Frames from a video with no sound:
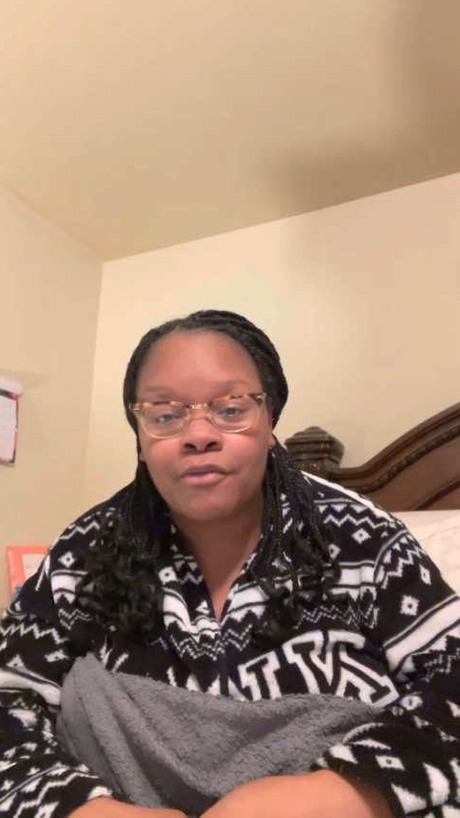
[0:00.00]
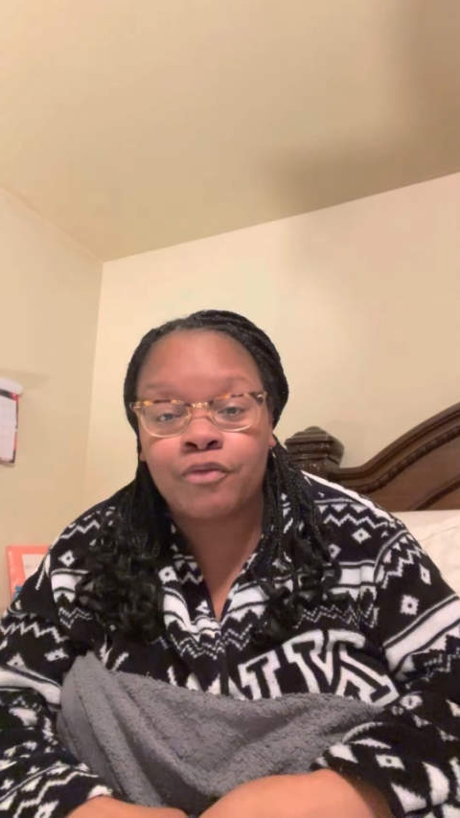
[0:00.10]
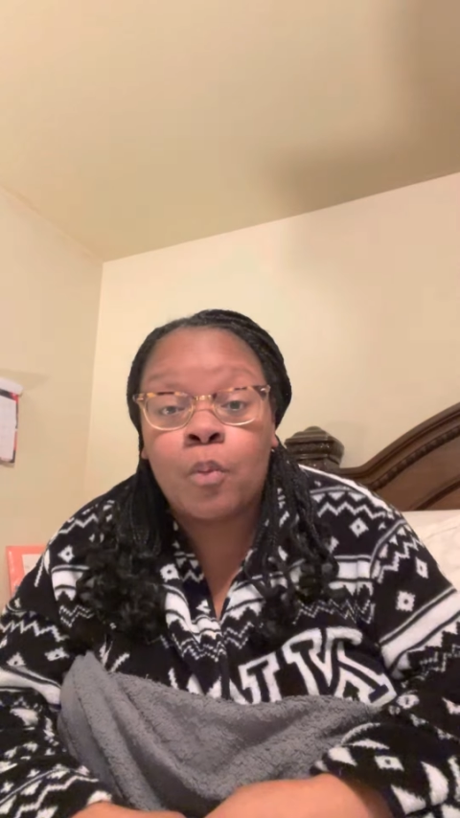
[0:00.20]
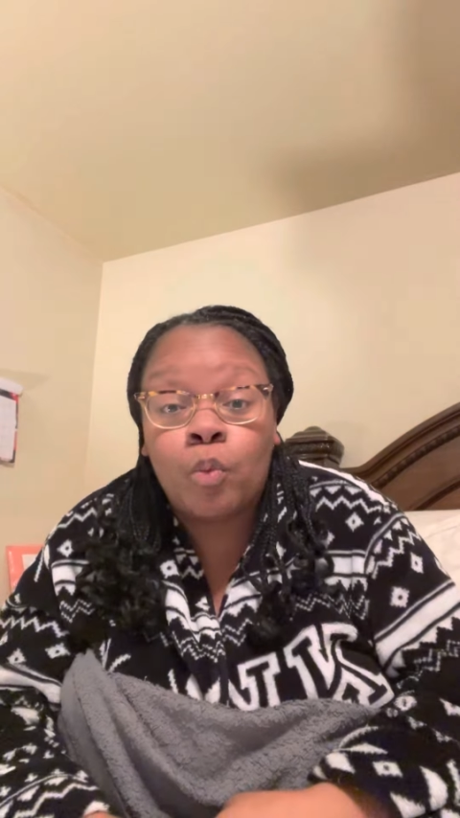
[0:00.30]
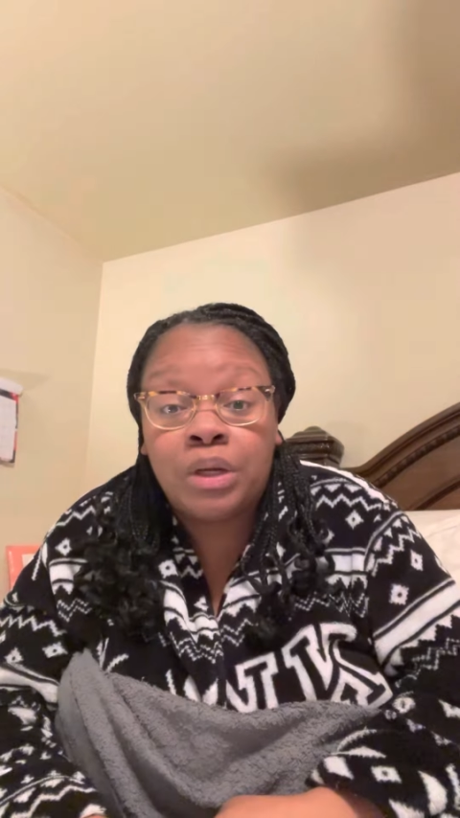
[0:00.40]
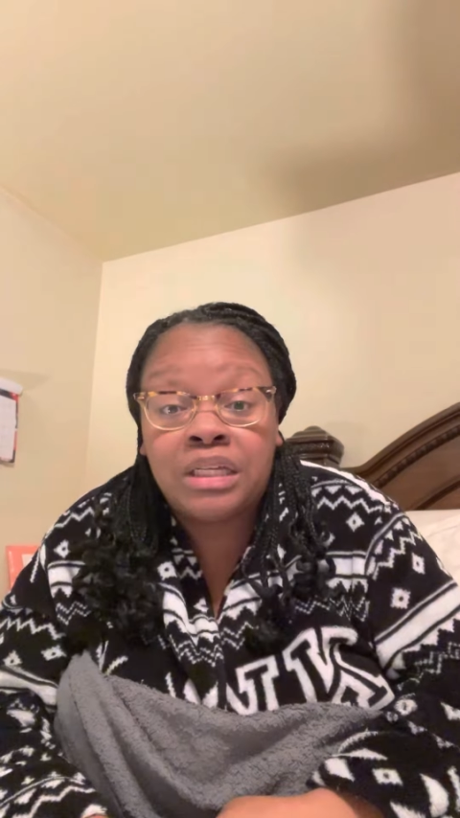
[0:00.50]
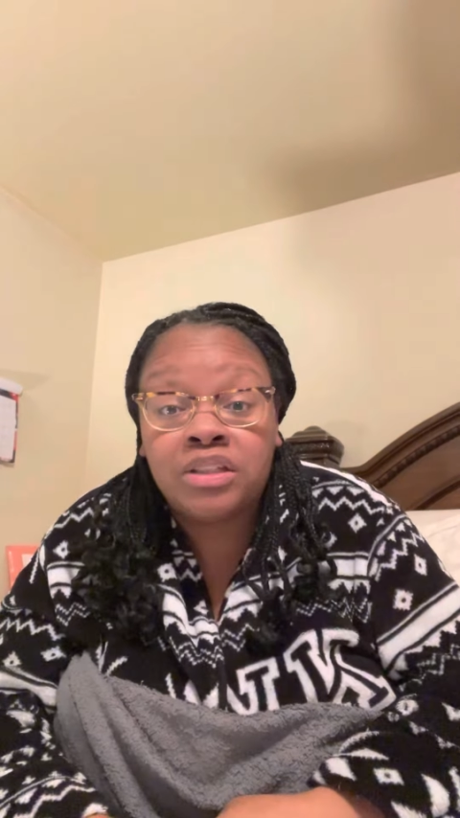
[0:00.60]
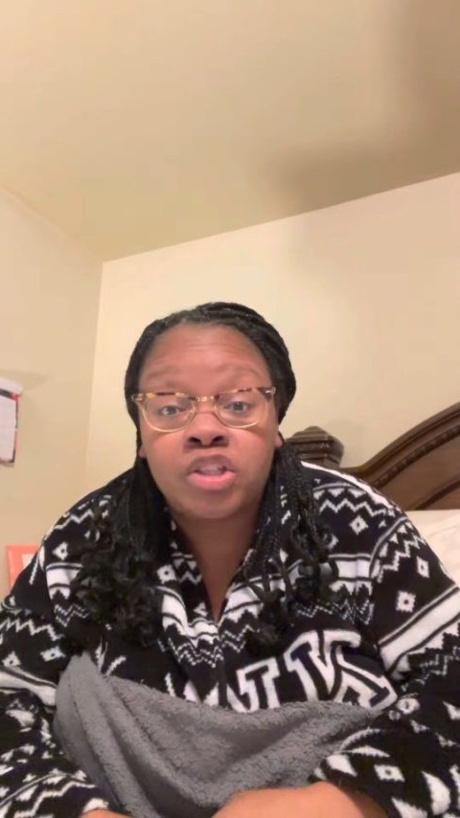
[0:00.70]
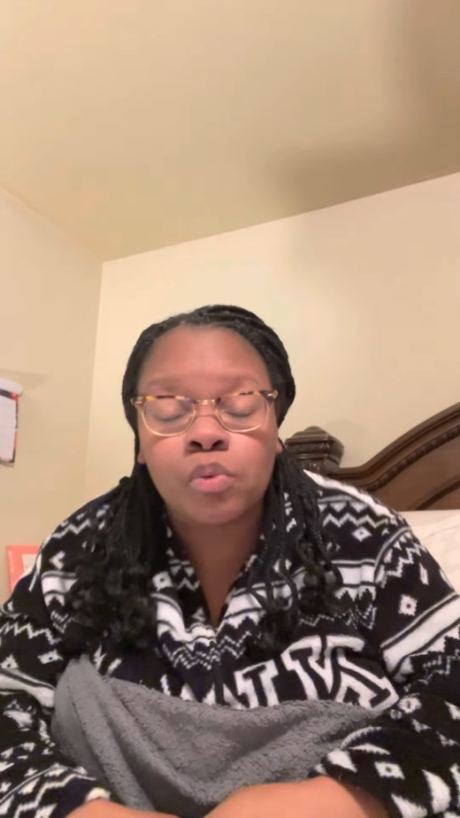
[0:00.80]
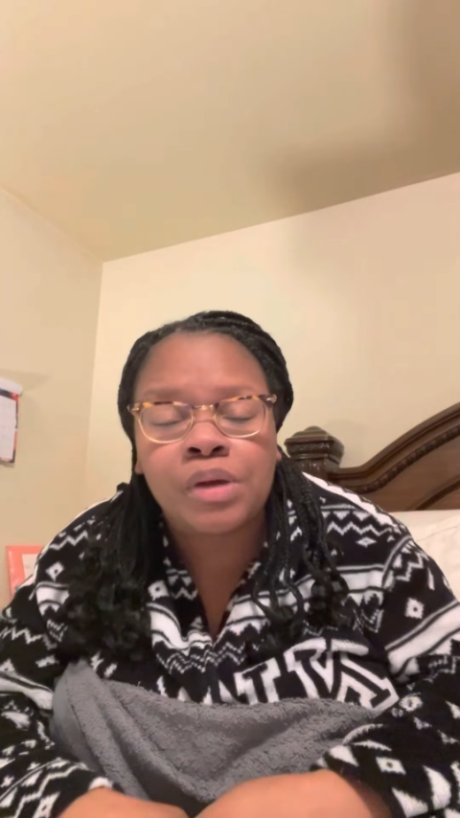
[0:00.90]
from week
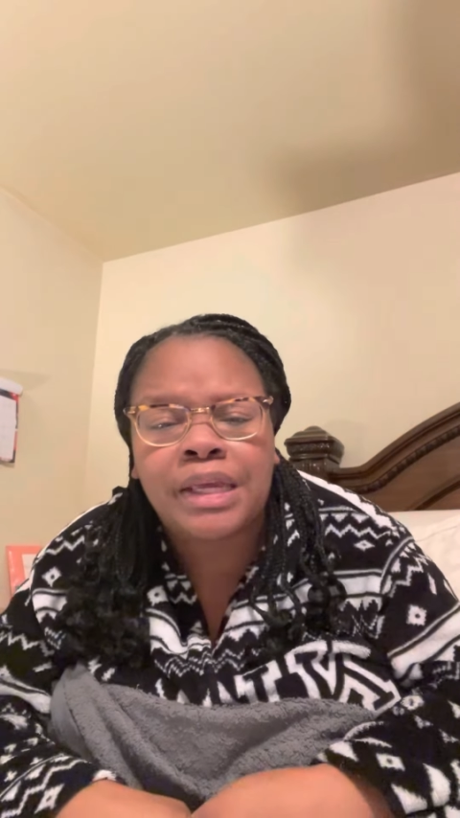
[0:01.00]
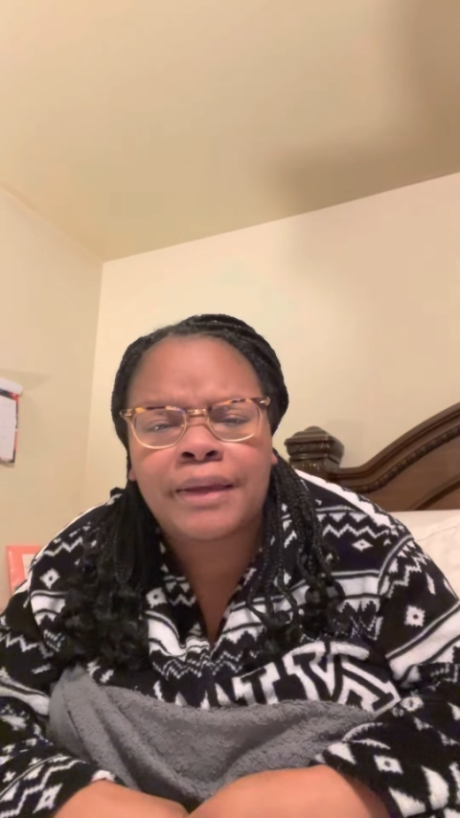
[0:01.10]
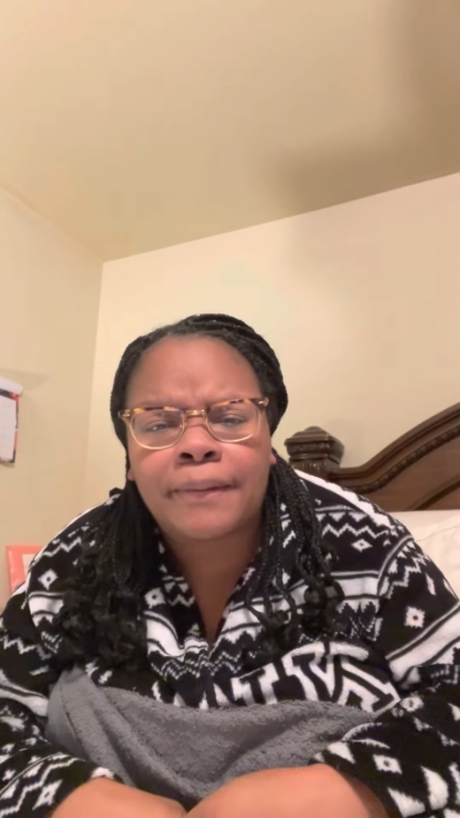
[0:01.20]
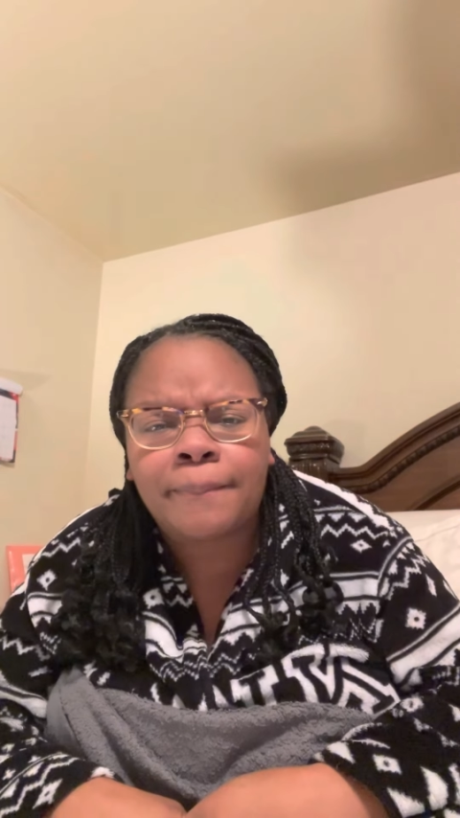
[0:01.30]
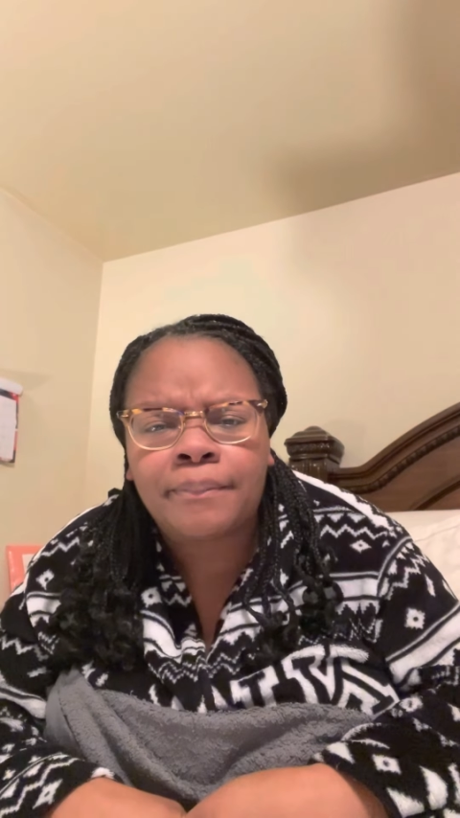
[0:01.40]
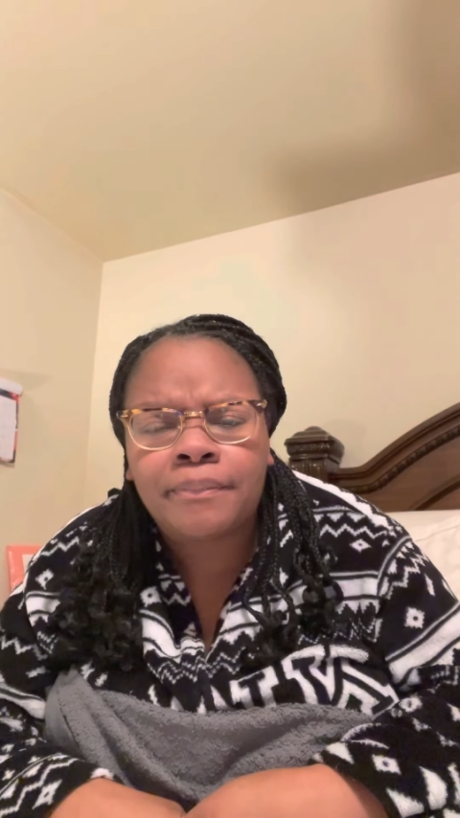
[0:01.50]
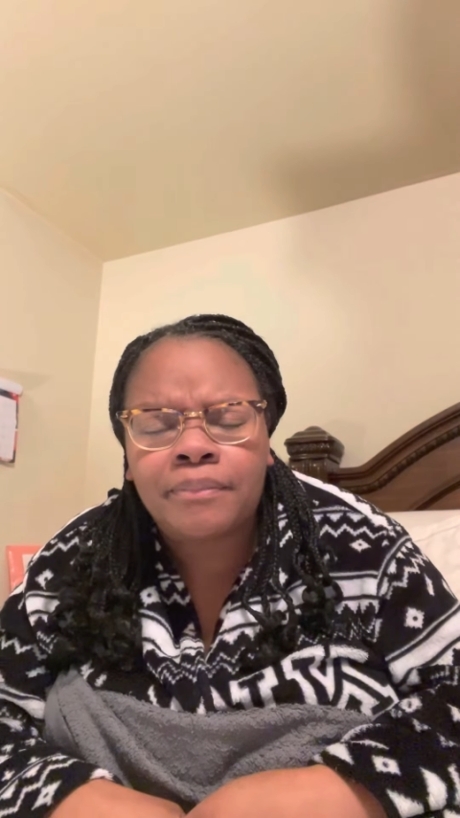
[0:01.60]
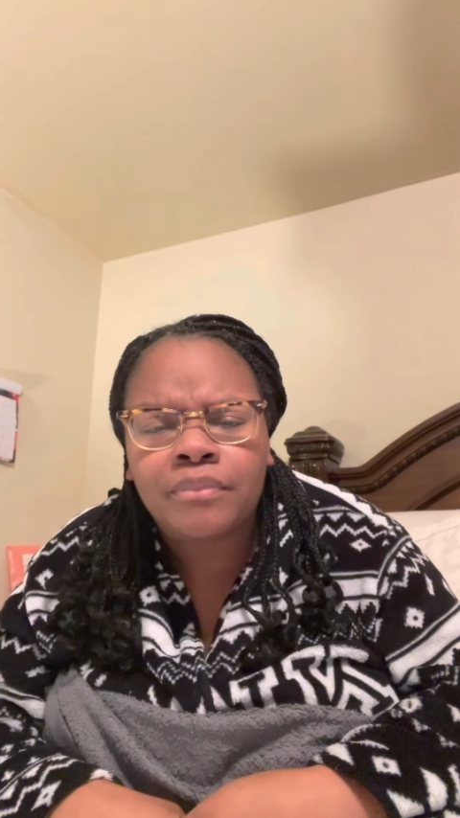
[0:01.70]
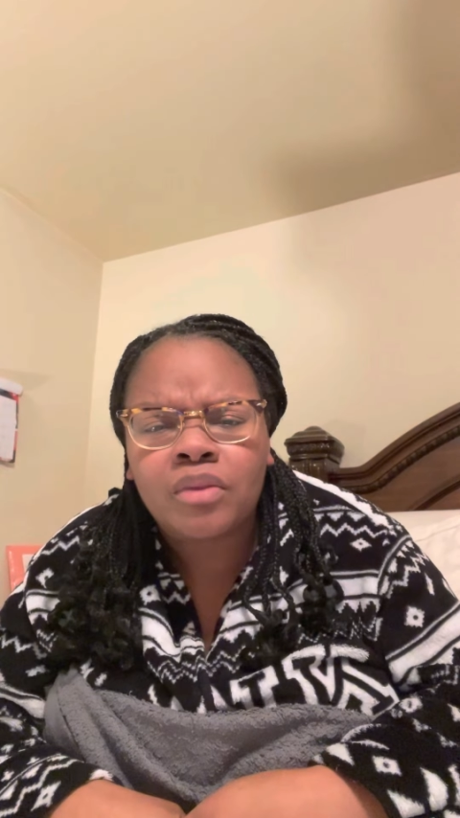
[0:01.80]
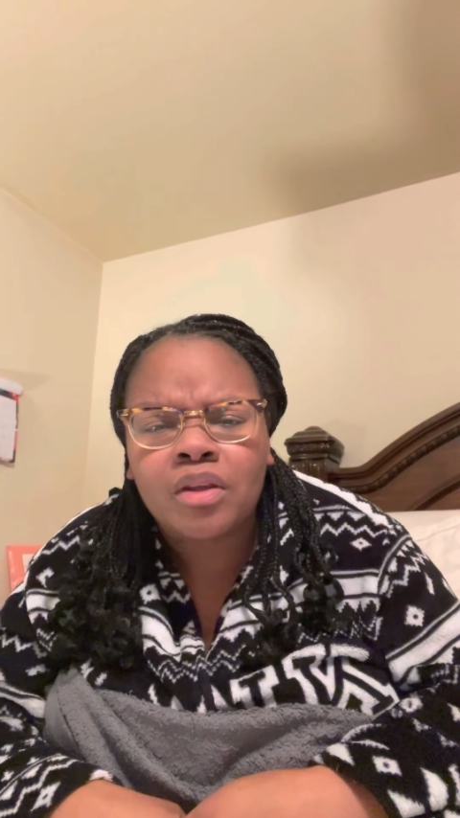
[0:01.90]
to week.
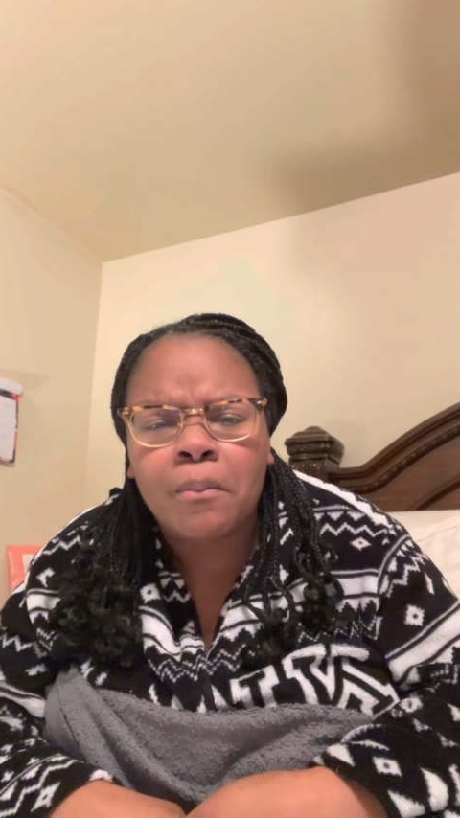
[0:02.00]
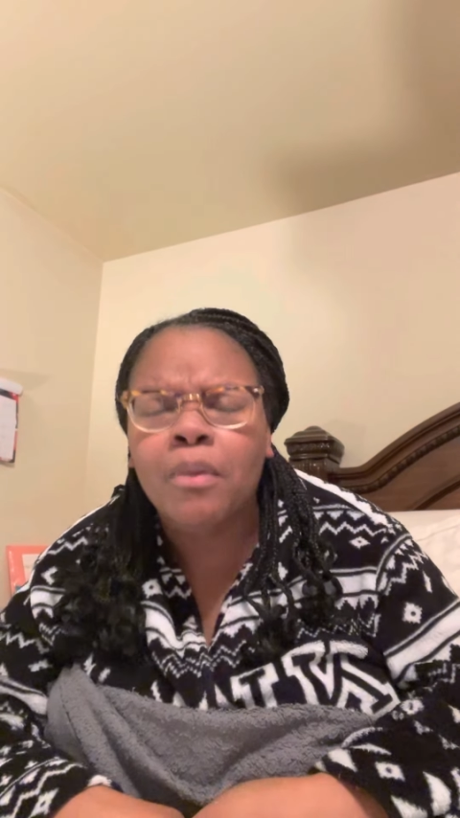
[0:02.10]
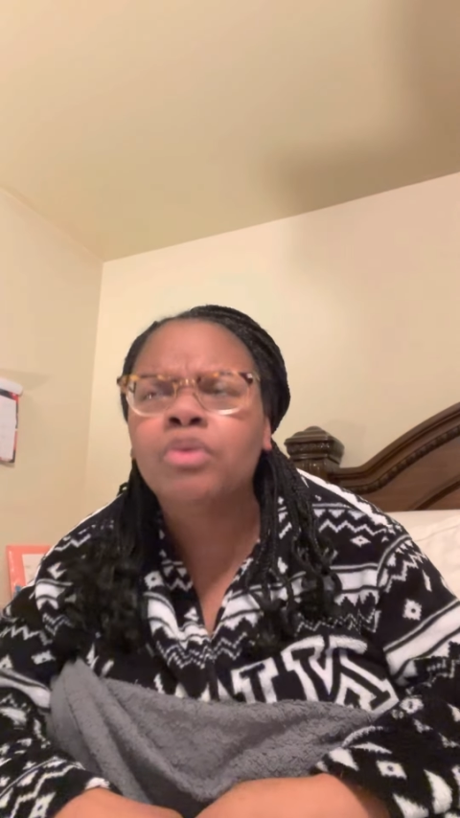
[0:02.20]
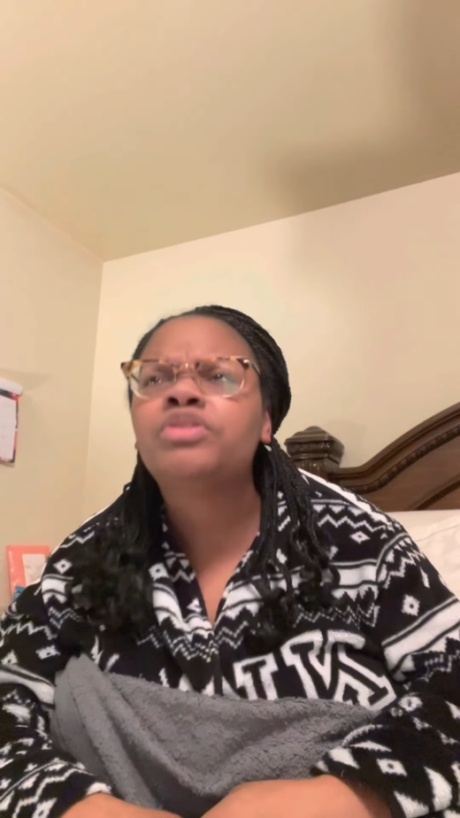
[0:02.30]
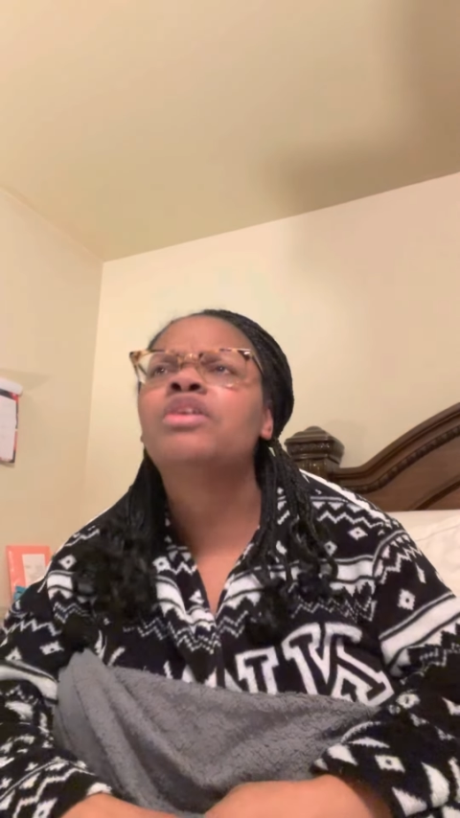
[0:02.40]
Most